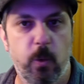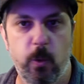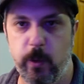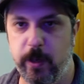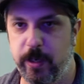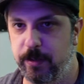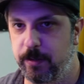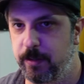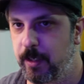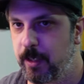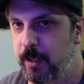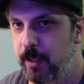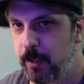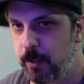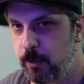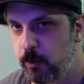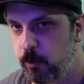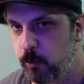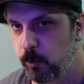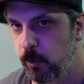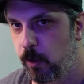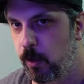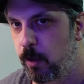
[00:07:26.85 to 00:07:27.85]

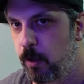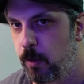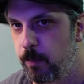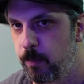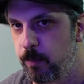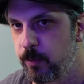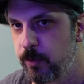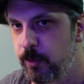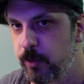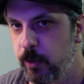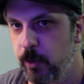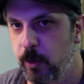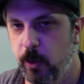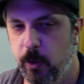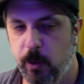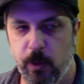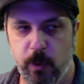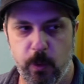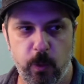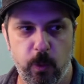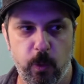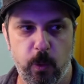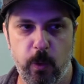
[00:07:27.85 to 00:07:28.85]
WizKid drums
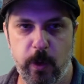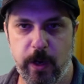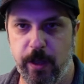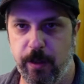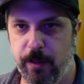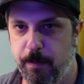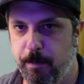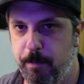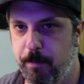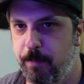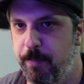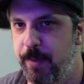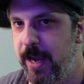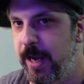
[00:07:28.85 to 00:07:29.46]
with